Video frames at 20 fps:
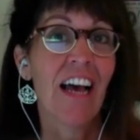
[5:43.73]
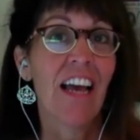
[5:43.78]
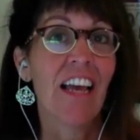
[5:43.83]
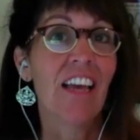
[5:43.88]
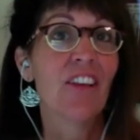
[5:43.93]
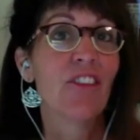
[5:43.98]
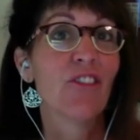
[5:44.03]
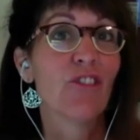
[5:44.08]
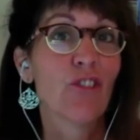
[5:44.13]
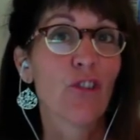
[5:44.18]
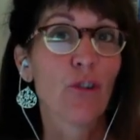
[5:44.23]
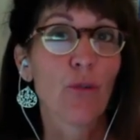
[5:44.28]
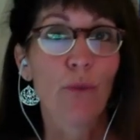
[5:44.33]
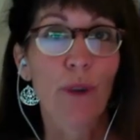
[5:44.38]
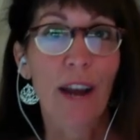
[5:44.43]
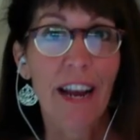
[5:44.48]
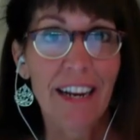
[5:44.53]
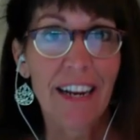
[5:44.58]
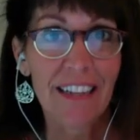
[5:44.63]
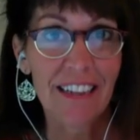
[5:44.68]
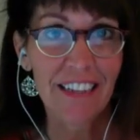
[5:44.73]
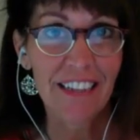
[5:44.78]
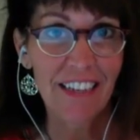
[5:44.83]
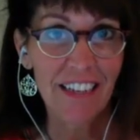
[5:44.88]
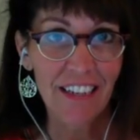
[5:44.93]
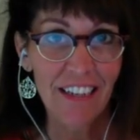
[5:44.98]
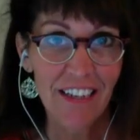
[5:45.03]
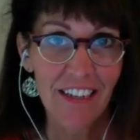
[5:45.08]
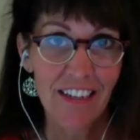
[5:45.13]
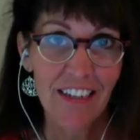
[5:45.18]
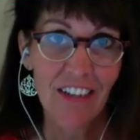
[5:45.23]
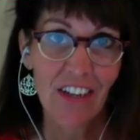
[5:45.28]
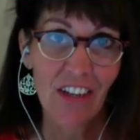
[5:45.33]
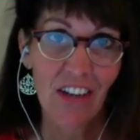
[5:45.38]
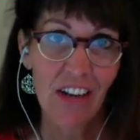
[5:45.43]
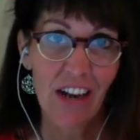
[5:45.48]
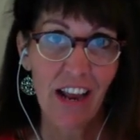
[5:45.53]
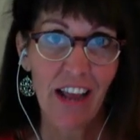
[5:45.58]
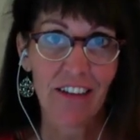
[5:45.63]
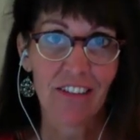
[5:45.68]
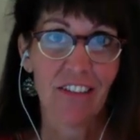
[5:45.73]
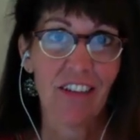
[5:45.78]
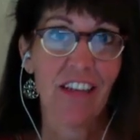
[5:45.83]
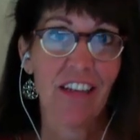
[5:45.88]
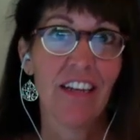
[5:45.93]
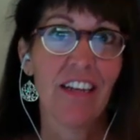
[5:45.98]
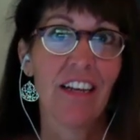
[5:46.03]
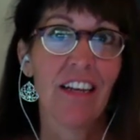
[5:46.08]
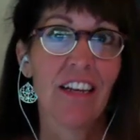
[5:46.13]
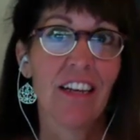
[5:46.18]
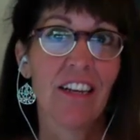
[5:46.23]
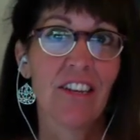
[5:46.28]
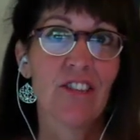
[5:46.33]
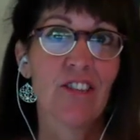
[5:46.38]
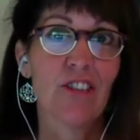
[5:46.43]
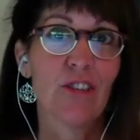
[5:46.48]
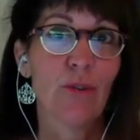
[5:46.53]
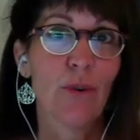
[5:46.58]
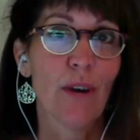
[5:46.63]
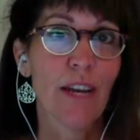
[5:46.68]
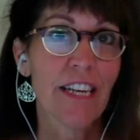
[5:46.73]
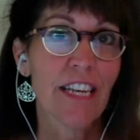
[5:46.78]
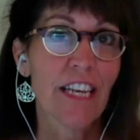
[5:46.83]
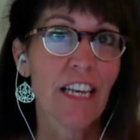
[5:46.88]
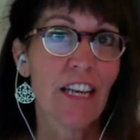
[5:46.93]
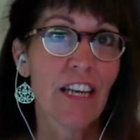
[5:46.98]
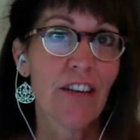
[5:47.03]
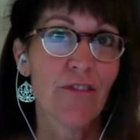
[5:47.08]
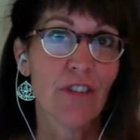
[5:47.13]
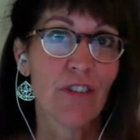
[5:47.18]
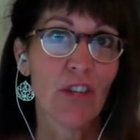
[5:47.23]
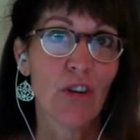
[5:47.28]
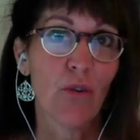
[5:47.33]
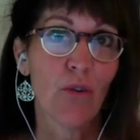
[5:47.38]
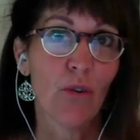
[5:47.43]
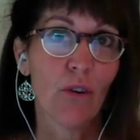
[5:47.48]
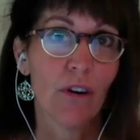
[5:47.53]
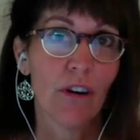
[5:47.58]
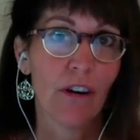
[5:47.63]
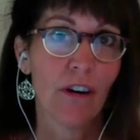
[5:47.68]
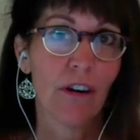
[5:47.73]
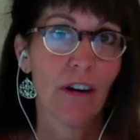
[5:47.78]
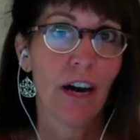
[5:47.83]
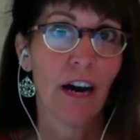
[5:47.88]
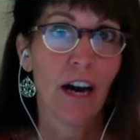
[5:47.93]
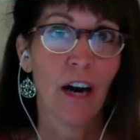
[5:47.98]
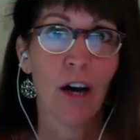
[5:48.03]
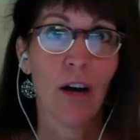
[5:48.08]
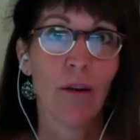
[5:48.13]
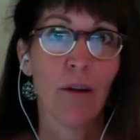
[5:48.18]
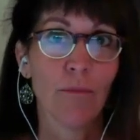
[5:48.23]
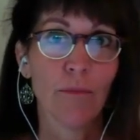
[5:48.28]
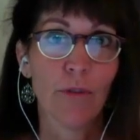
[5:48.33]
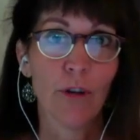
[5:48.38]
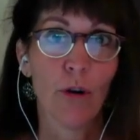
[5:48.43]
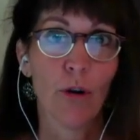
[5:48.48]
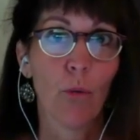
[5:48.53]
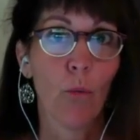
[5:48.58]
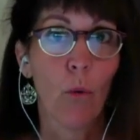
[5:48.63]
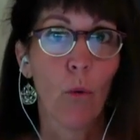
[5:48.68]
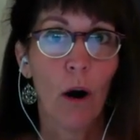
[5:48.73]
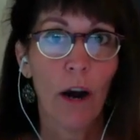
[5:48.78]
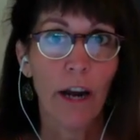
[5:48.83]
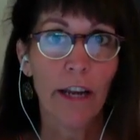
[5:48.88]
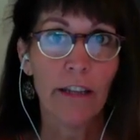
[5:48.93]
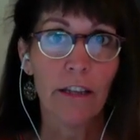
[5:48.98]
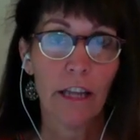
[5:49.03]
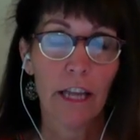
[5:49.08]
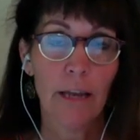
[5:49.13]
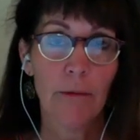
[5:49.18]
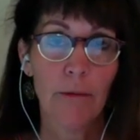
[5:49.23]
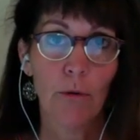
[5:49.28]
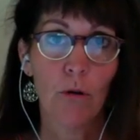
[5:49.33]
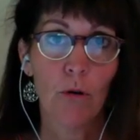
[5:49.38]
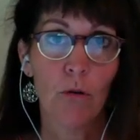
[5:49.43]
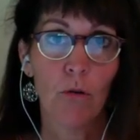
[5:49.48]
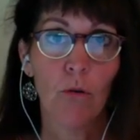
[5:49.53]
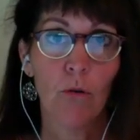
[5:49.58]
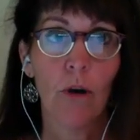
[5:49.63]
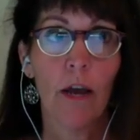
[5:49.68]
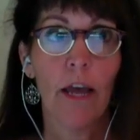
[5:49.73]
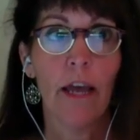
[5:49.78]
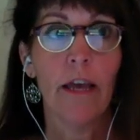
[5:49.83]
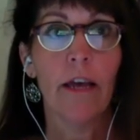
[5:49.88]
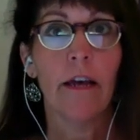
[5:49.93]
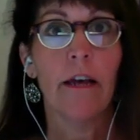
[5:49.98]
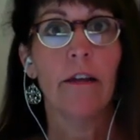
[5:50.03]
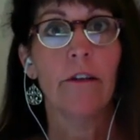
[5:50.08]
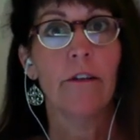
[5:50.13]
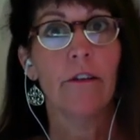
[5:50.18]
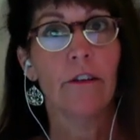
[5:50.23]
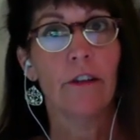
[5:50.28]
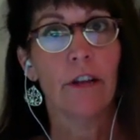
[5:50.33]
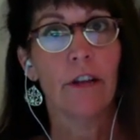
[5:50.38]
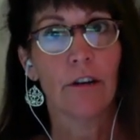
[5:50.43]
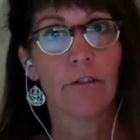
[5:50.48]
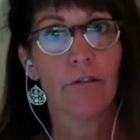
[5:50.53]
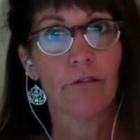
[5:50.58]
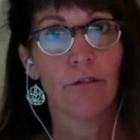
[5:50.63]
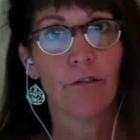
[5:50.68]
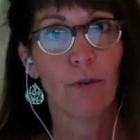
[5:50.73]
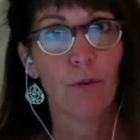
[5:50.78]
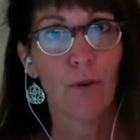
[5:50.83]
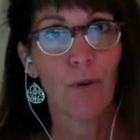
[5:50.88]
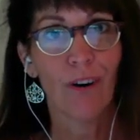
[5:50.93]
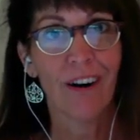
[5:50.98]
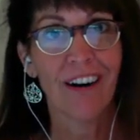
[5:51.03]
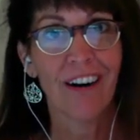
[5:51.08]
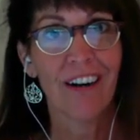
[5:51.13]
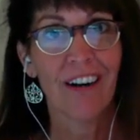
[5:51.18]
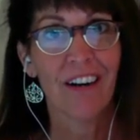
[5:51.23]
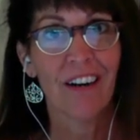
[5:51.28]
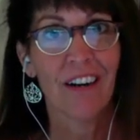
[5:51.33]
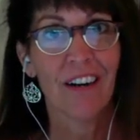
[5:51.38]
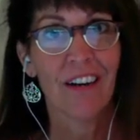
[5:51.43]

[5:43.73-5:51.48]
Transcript: is directly connected to any of your wine label, and therefore